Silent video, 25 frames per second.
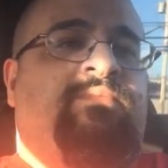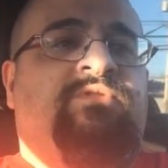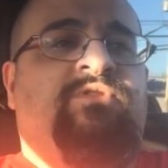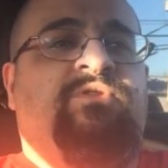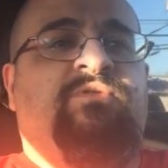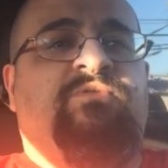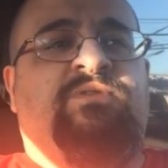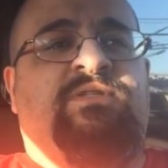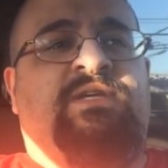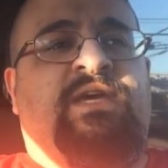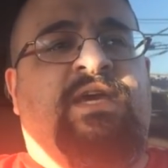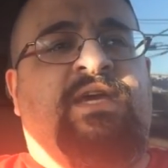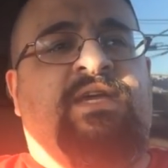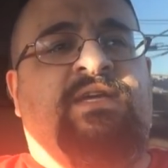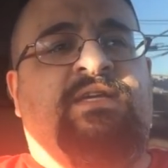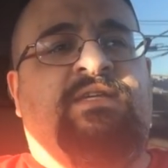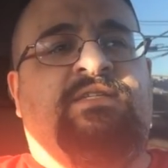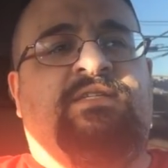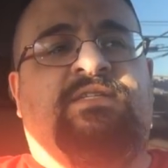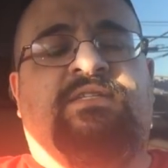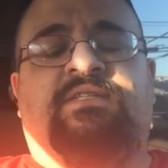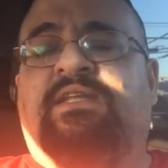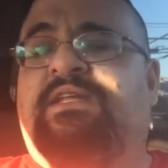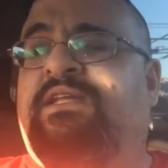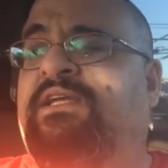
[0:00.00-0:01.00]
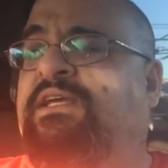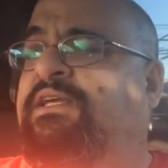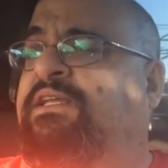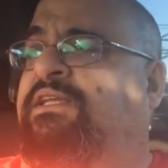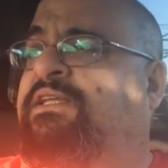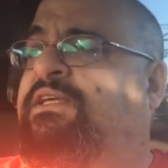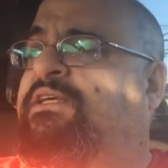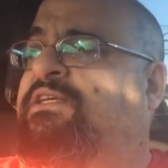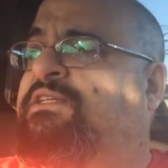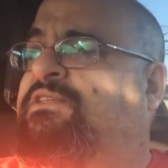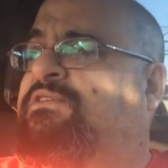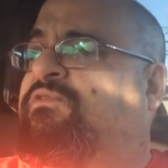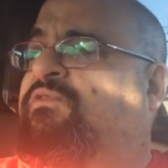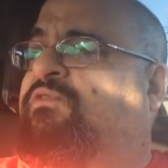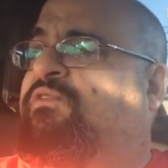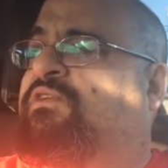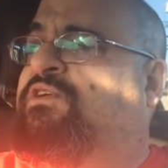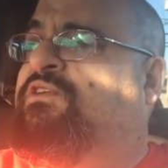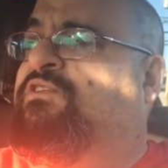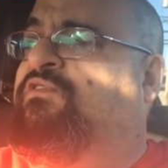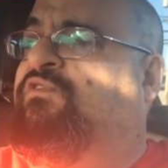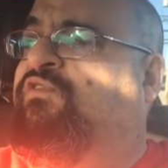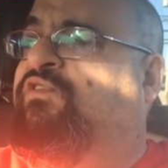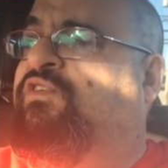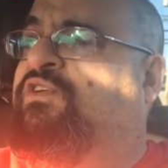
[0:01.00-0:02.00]
up two tanks that he needs for
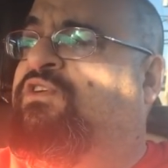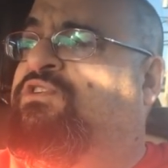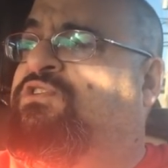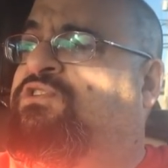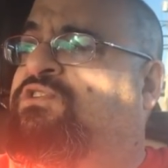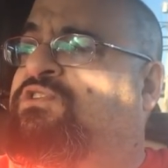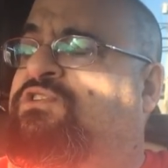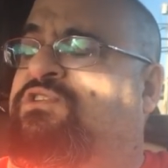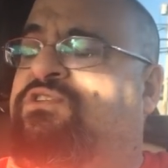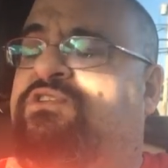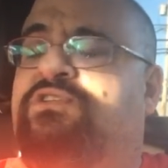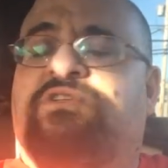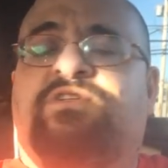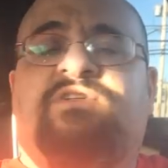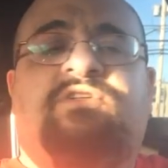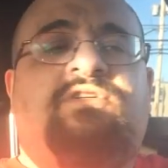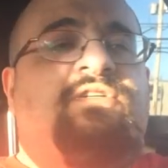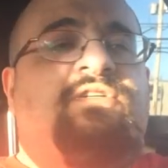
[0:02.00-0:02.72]
his fish.